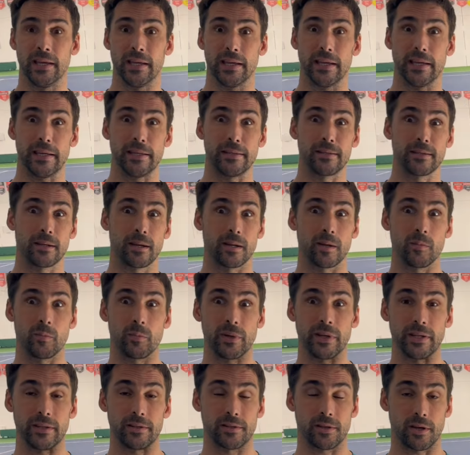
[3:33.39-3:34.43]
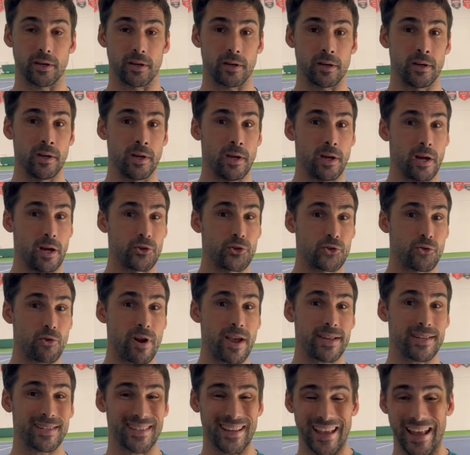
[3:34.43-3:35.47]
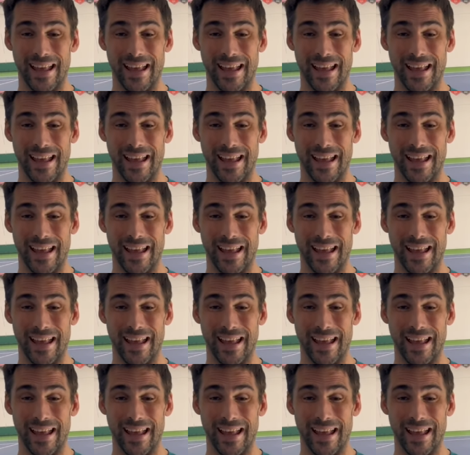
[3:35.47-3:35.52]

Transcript: is going to be to address